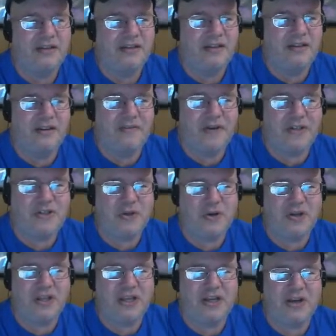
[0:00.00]
Universal
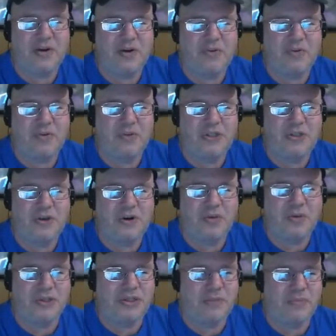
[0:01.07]
Orlando
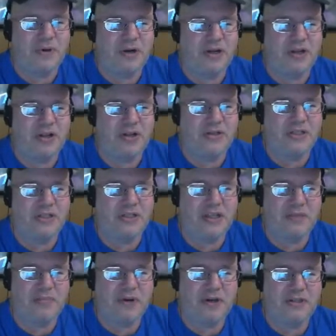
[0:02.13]
Resort will temporarily close its
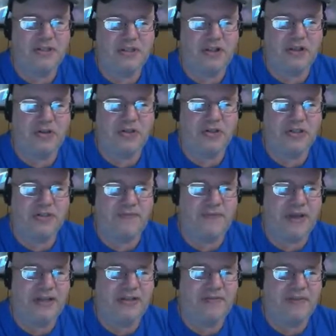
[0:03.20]
theme parks. The closure is
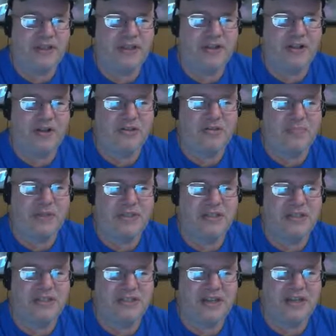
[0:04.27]
effective at the close of
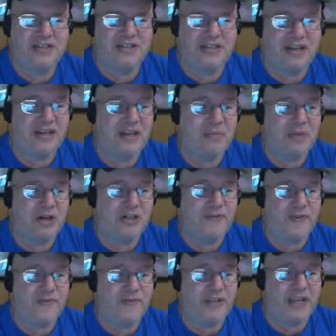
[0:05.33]
business on Sunday, March
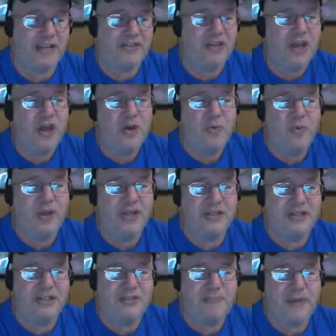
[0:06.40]
15th. We
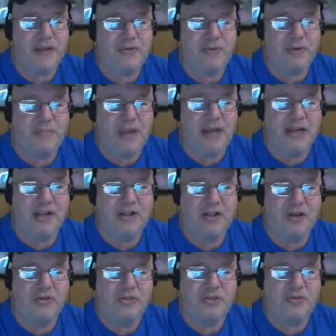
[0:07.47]
anticipate remaining
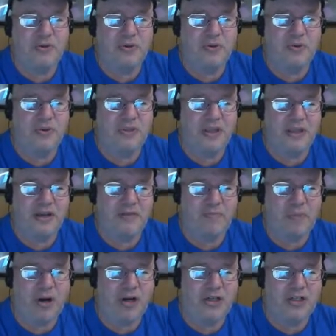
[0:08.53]
closed through the end of
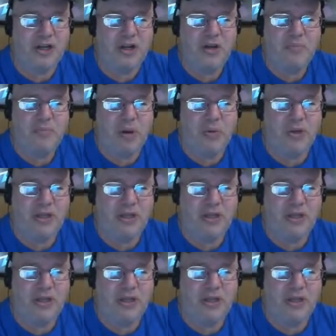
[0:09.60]
March, but we'll